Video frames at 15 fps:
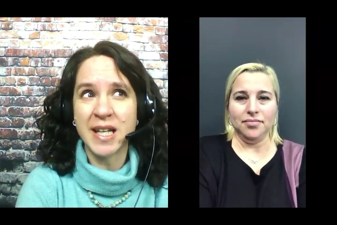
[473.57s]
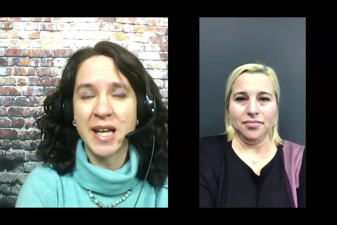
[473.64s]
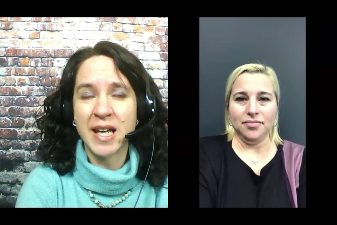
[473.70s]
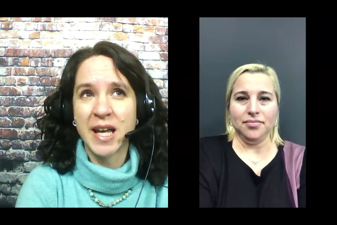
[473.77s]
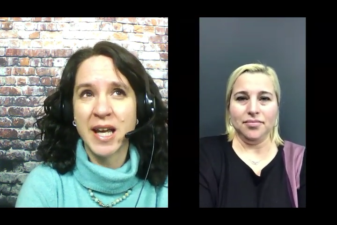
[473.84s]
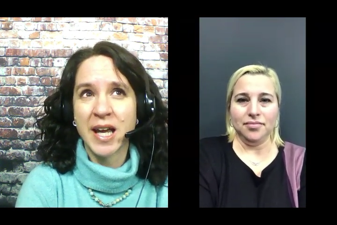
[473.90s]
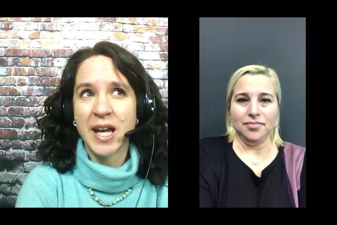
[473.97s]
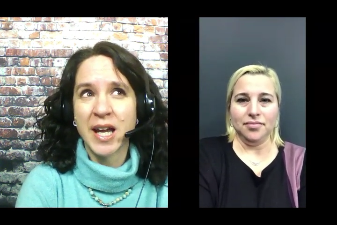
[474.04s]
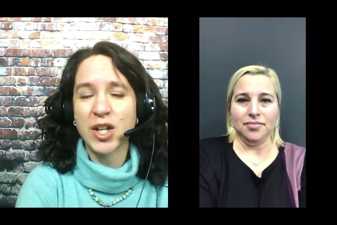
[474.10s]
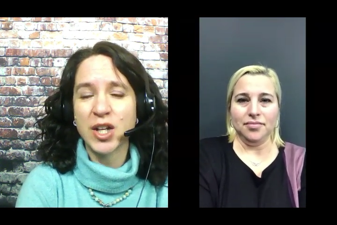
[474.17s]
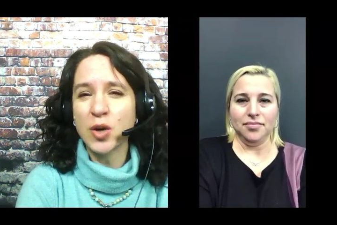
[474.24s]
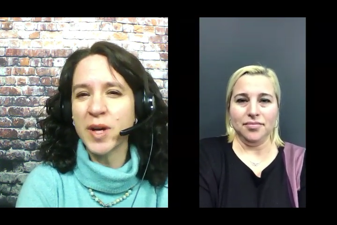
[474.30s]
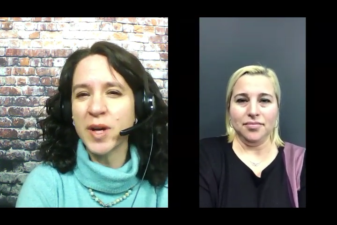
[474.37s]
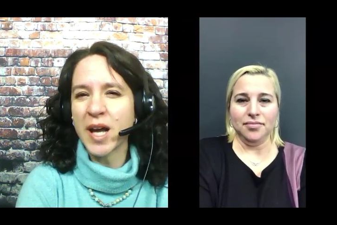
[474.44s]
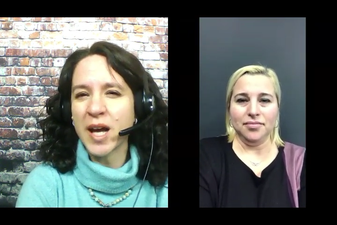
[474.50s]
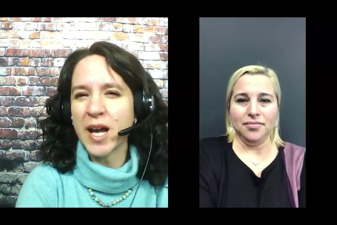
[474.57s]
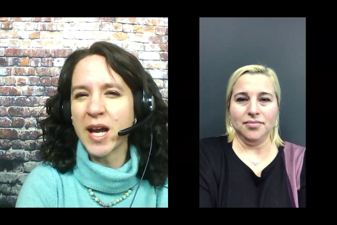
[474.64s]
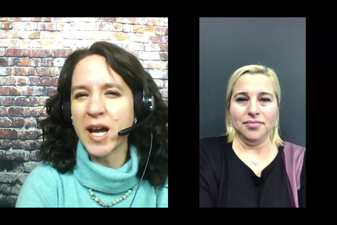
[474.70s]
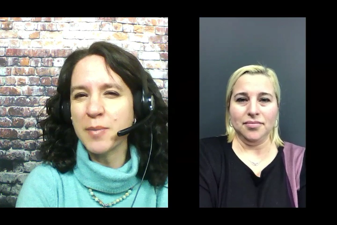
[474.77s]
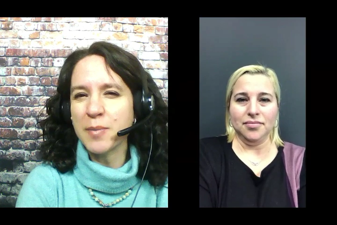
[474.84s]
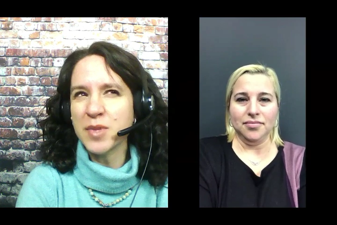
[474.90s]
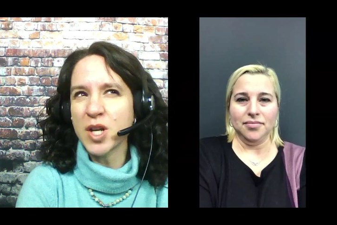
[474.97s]
Speaker 1: you know what, I am
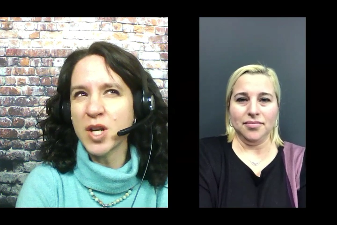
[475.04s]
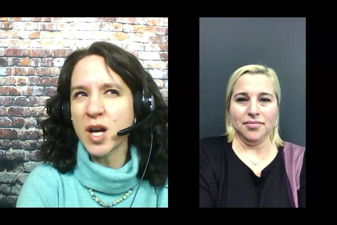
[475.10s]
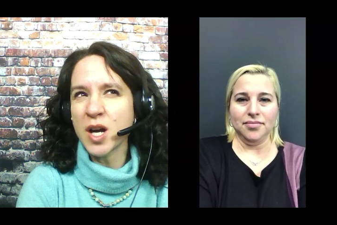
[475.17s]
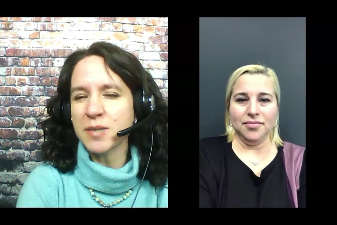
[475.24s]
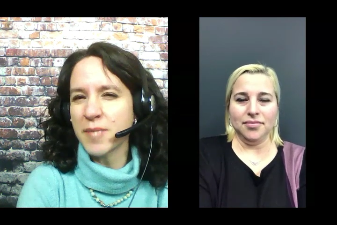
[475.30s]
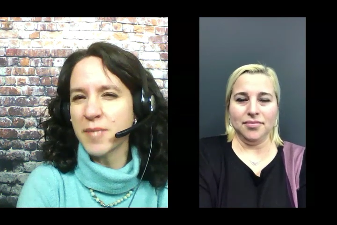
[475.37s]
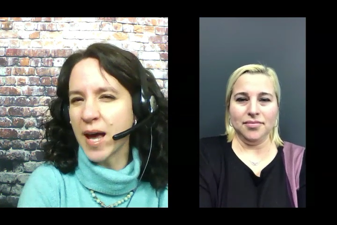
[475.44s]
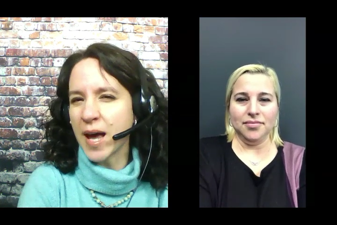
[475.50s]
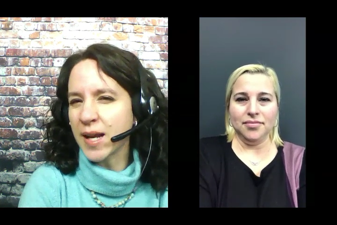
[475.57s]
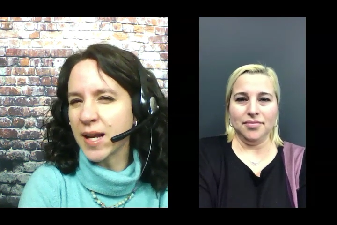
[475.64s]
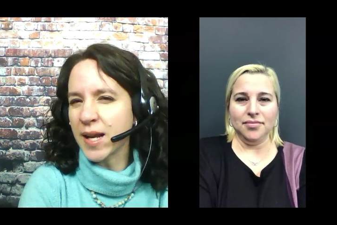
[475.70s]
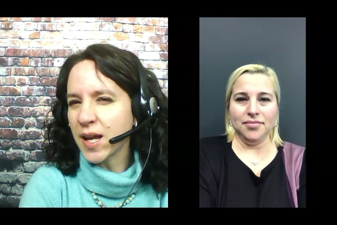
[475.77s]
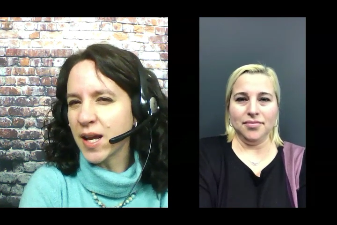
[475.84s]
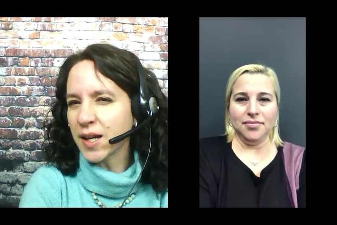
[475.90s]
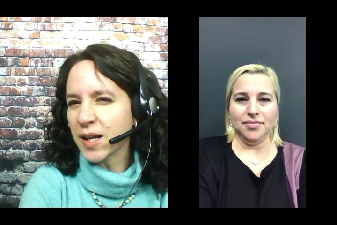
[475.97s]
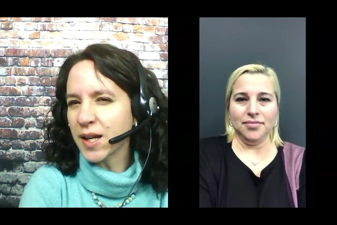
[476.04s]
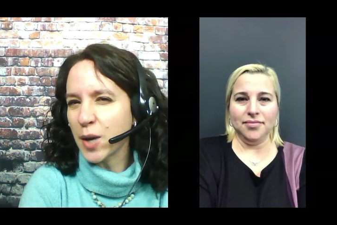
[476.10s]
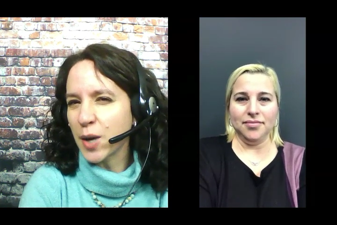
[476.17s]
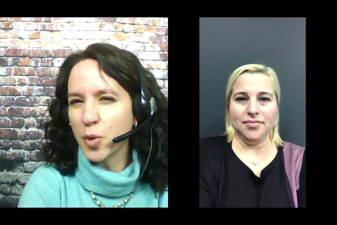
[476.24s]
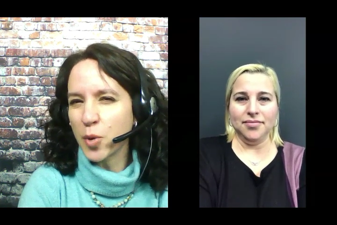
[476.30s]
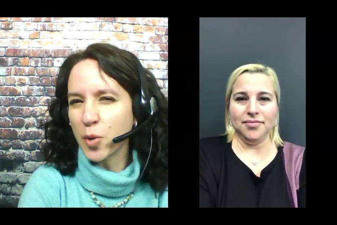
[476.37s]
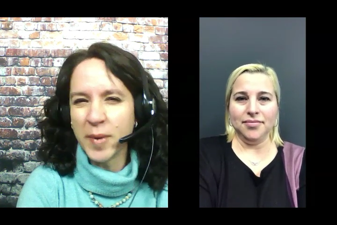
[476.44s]
not manic,
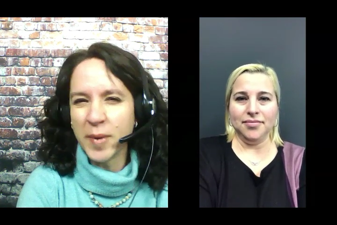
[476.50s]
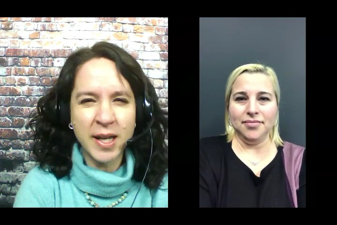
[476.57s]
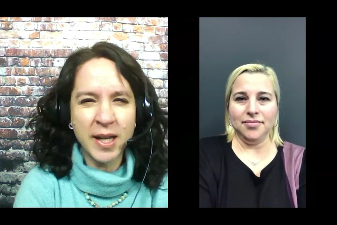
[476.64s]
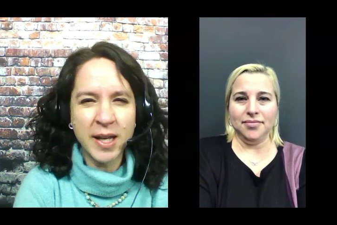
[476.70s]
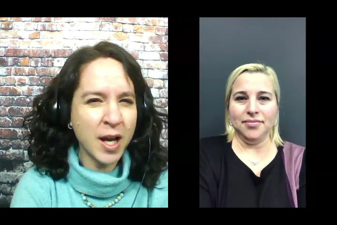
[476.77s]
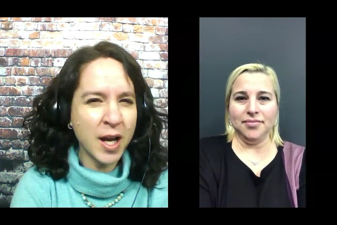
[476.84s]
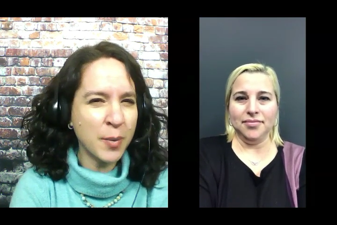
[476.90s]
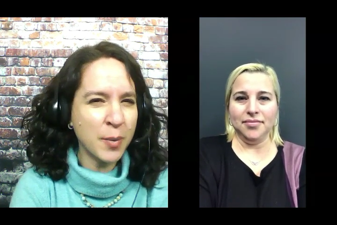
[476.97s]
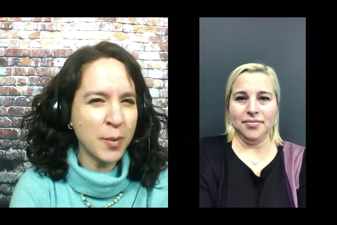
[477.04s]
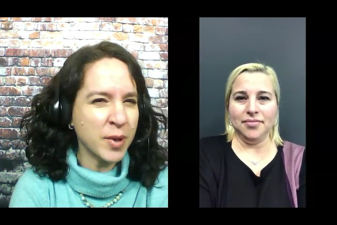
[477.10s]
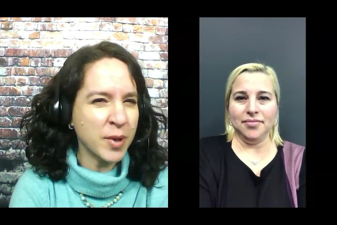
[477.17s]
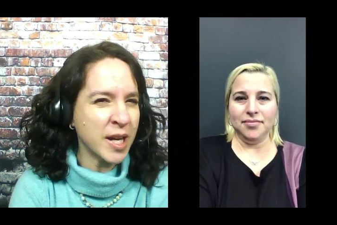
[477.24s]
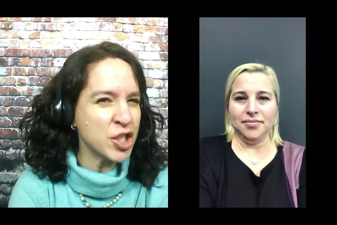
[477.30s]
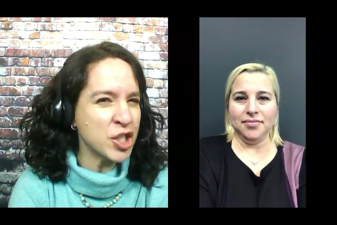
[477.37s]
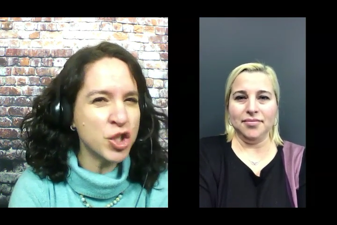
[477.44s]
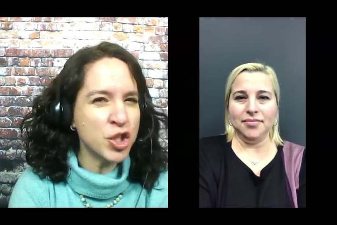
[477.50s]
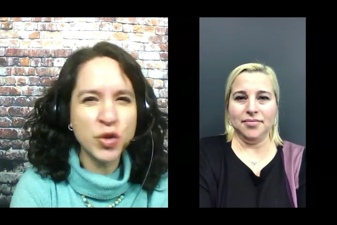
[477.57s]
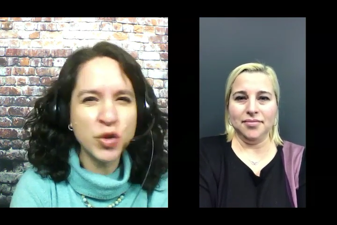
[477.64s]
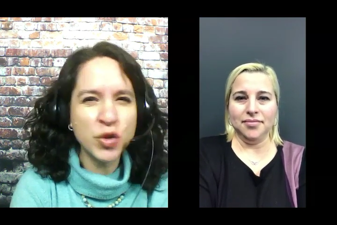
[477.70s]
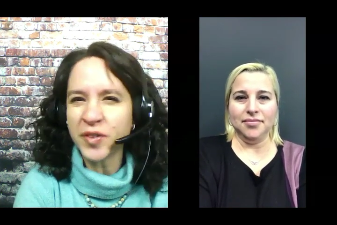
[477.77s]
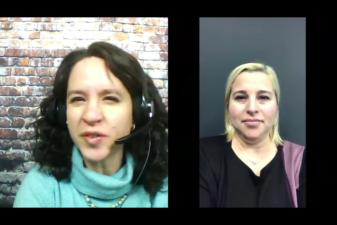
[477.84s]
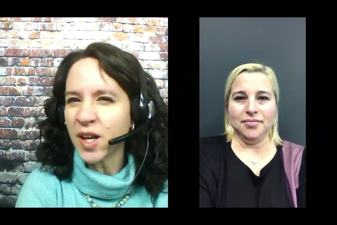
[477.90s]
hypomania, but I do
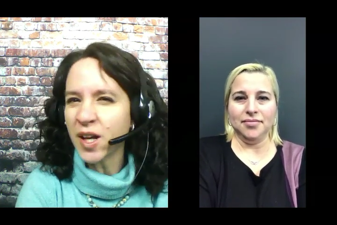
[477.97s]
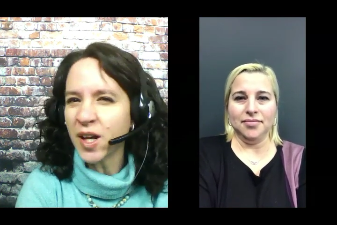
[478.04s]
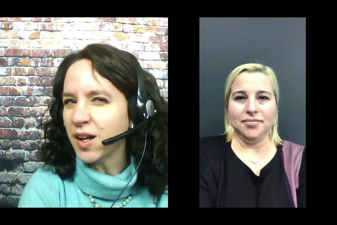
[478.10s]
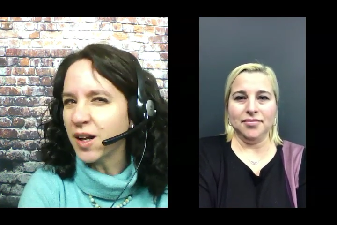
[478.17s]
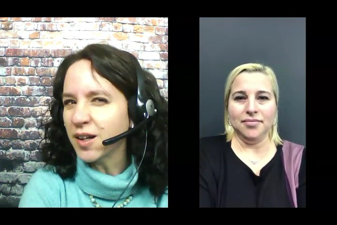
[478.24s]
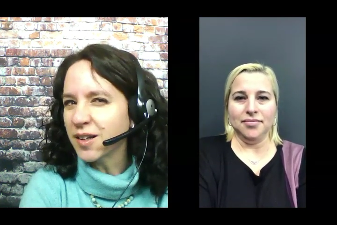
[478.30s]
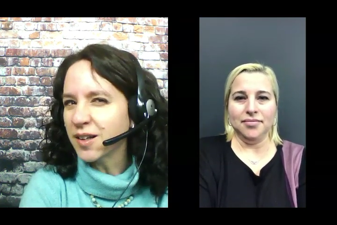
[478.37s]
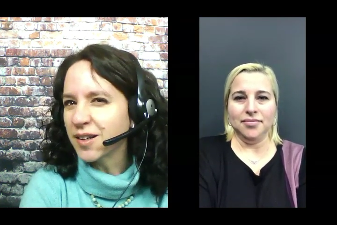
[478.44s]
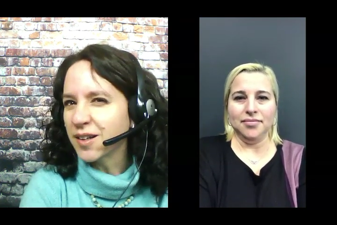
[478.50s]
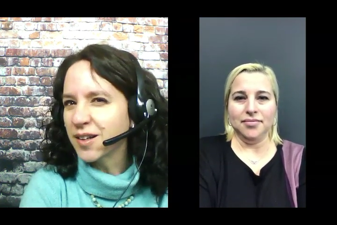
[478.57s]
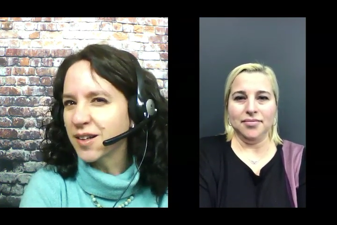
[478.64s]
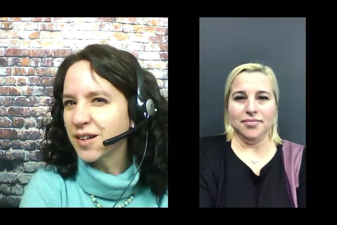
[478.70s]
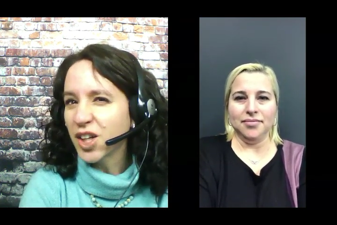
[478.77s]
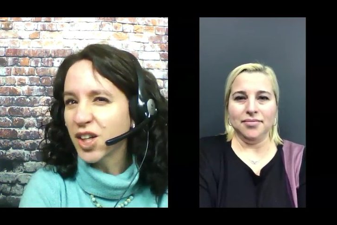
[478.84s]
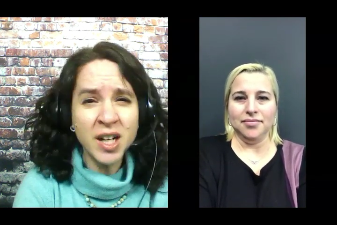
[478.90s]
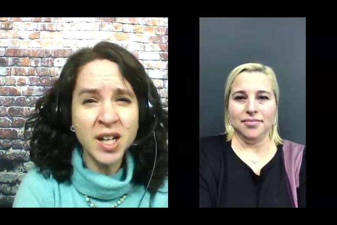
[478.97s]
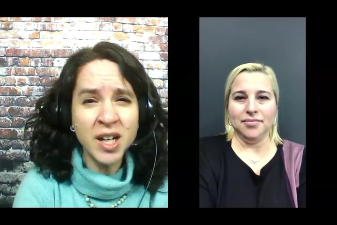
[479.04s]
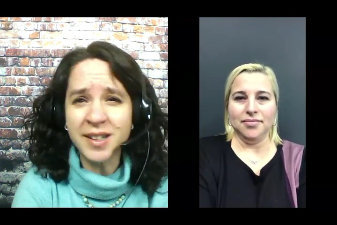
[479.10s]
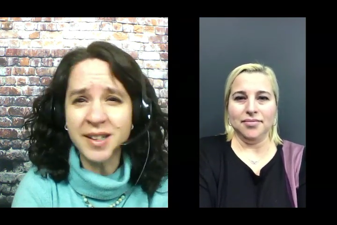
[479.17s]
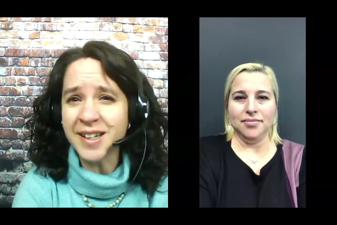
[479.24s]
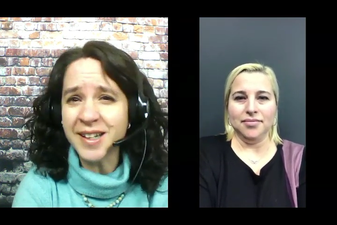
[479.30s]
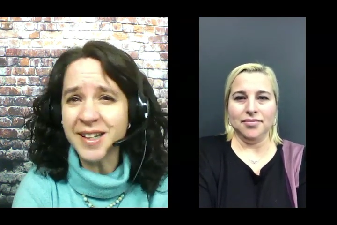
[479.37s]
feel good, like
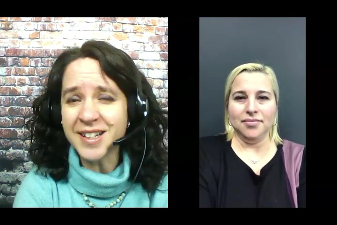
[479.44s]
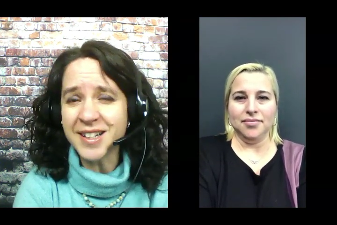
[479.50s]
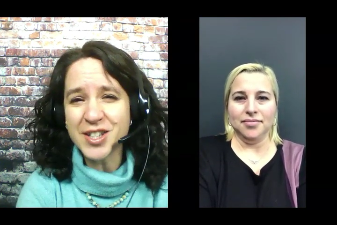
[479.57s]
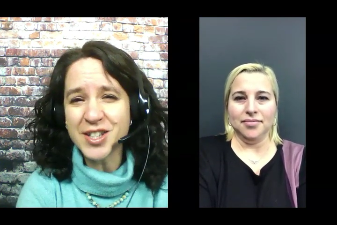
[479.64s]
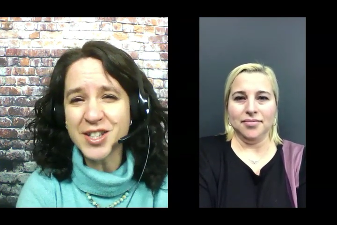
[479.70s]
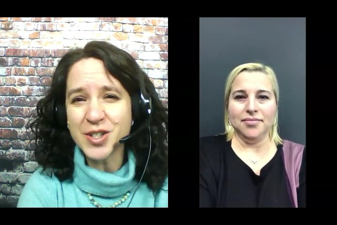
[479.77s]
so good